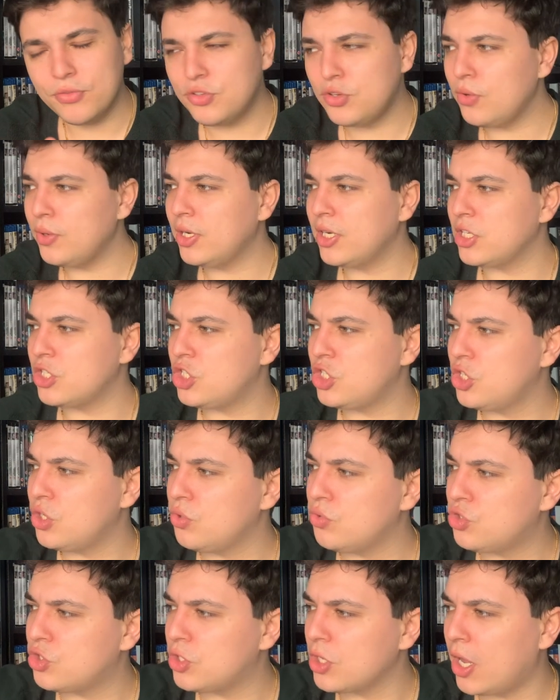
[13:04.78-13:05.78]
doing this
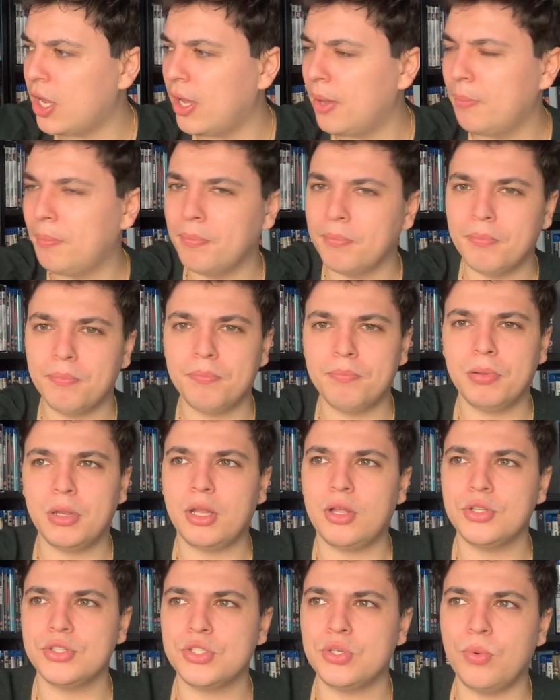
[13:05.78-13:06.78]
huge
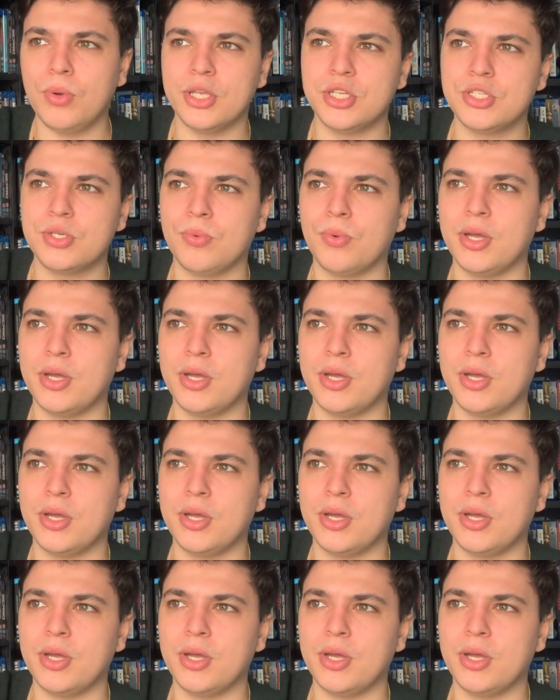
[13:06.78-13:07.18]
plot twist